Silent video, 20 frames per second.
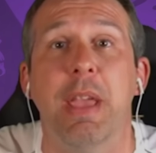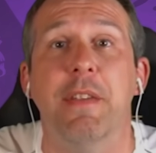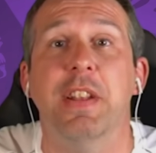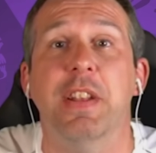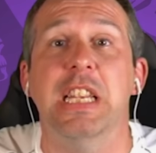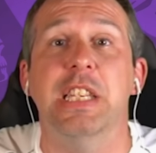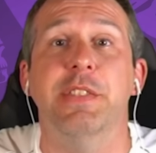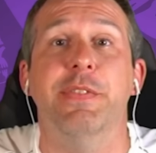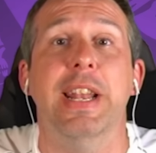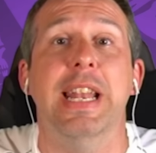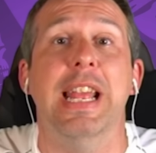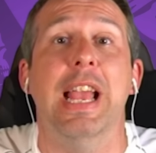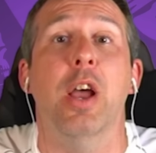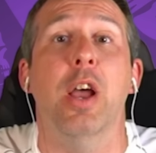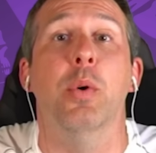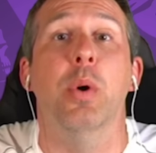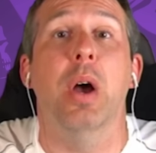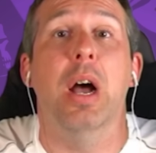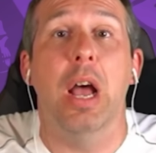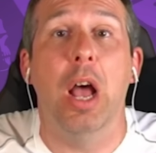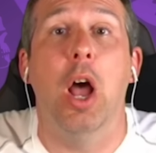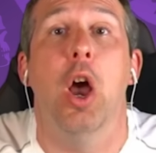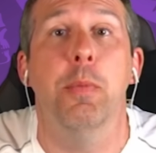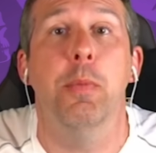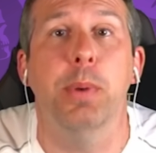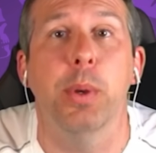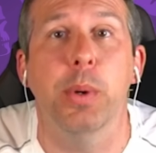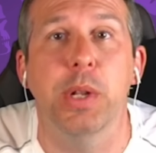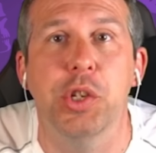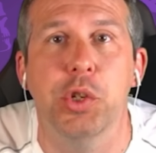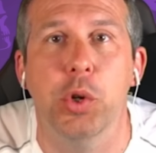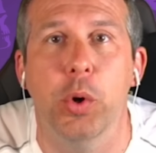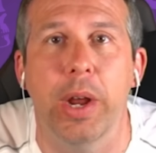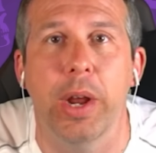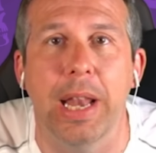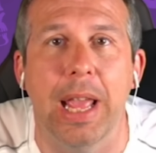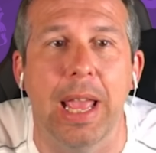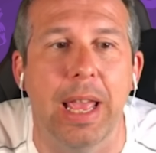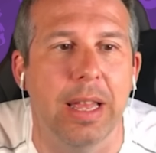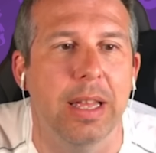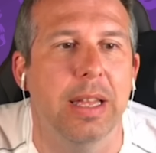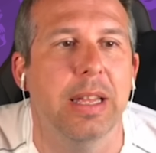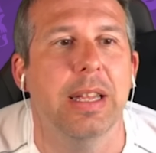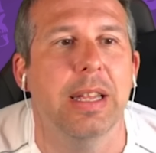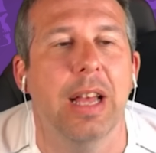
be it for this video. I hope you enjoyed it.